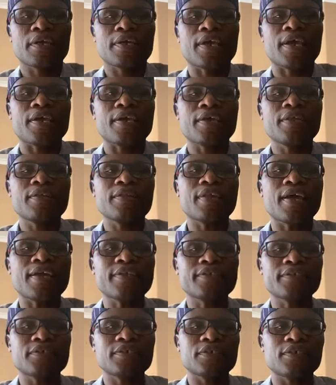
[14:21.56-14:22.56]
Okay, in
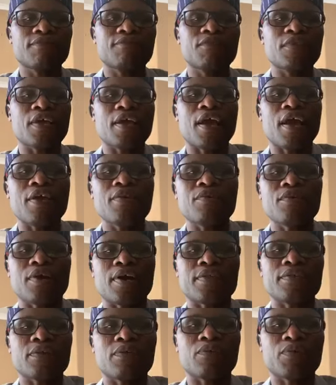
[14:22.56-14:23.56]
that, if there are no
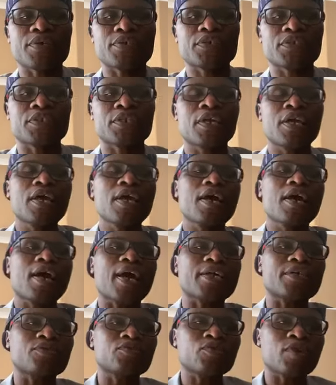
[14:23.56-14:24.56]
other questions,
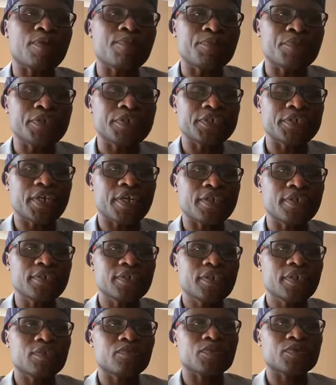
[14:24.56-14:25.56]
I do appreciate
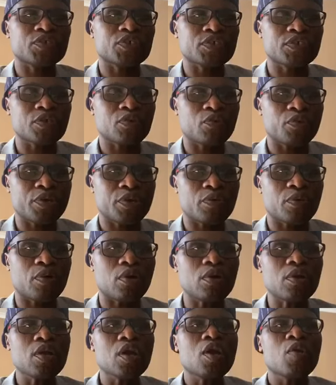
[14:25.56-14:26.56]
it was just a quick
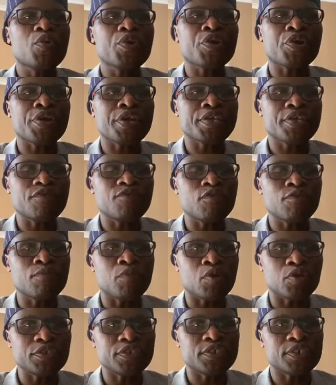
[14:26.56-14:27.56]
call. We're going to give you
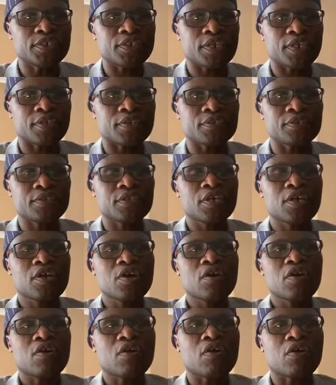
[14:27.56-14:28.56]
more details
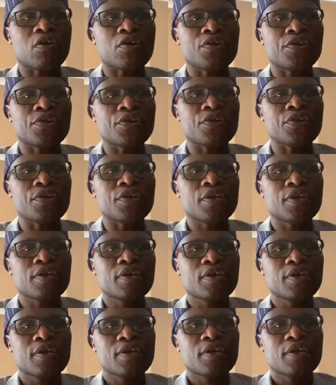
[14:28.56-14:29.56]
on
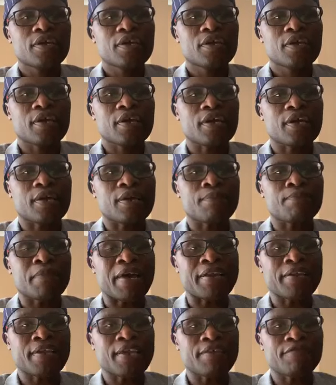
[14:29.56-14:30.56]
uh,
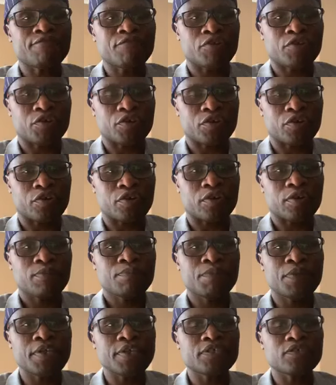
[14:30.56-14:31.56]
Monday, 4 o'clock.
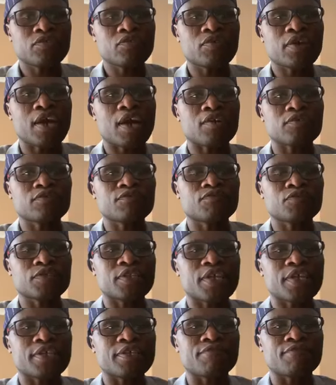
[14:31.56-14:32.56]
Please look out for
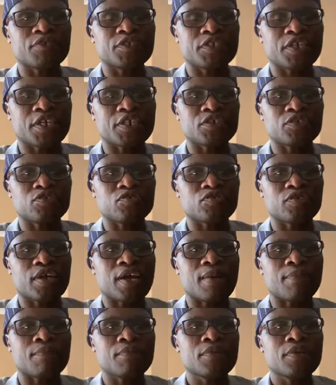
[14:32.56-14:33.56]
the invitation to
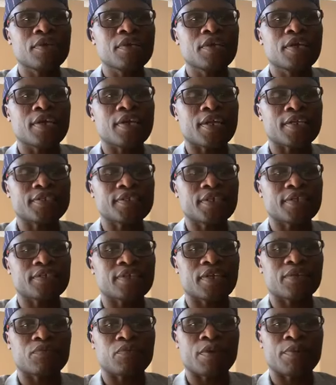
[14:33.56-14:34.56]
come and
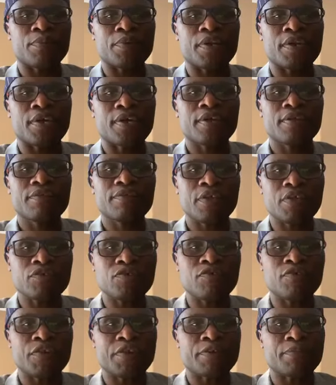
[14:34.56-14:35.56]
attend that webinar.
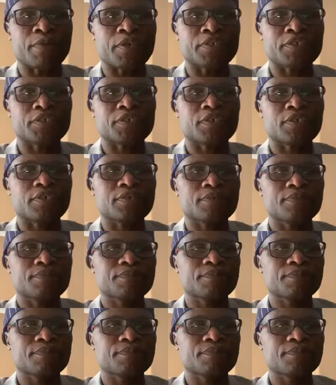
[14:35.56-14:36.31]
Thank you very much.